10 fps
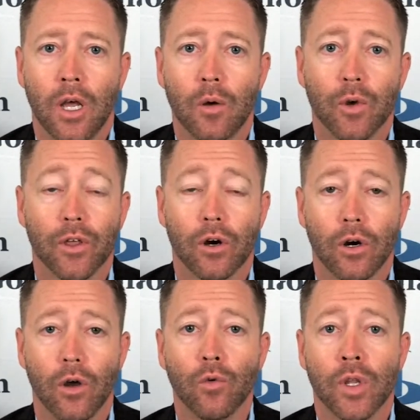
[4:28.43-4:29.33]
with
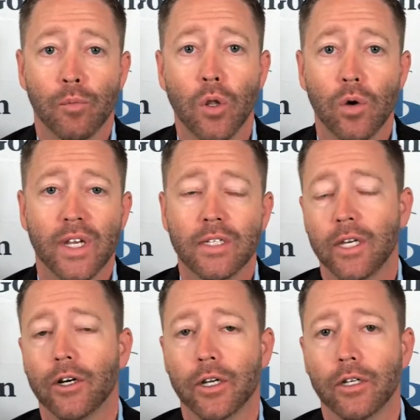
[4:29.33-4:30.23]
our own employees
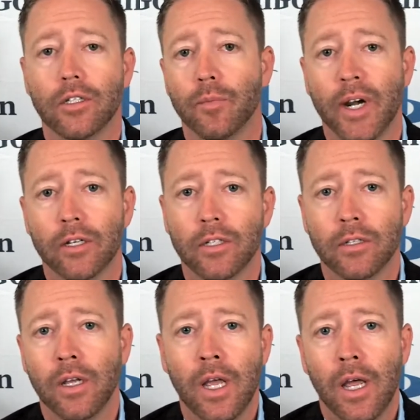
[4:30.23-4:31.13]
here at Good Samaritan.